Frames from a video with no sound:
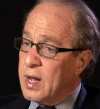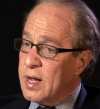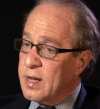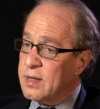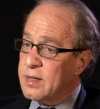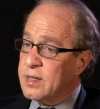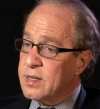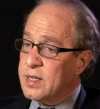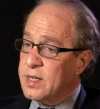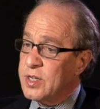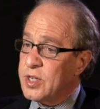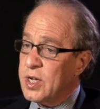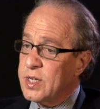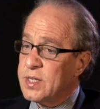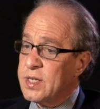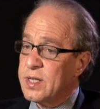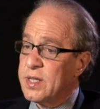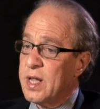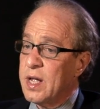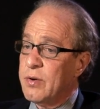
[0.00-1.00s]
I
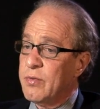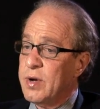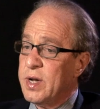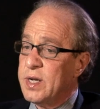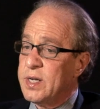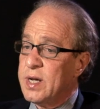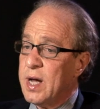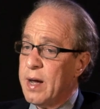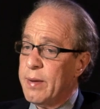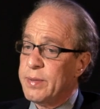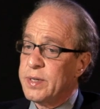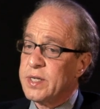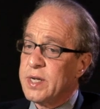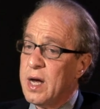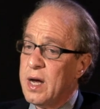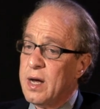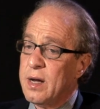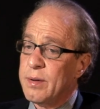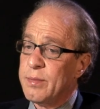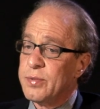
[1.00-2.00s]
suggest that they read Thomas
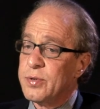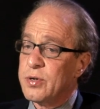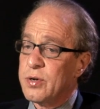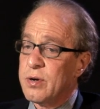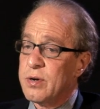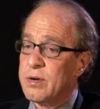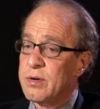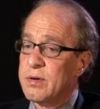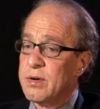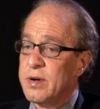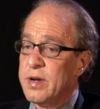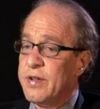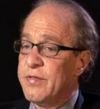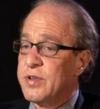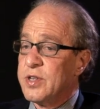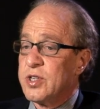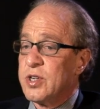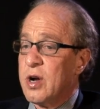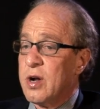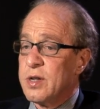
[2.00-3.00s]
Hobbes or
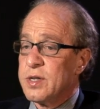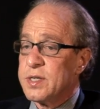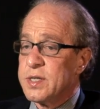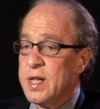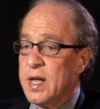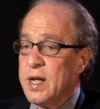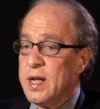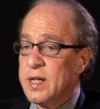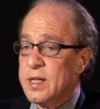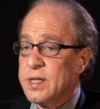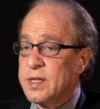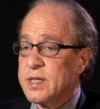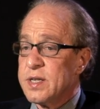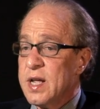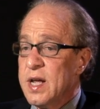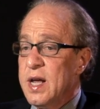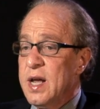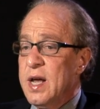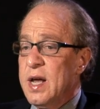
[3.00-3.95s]
even Charles Dickens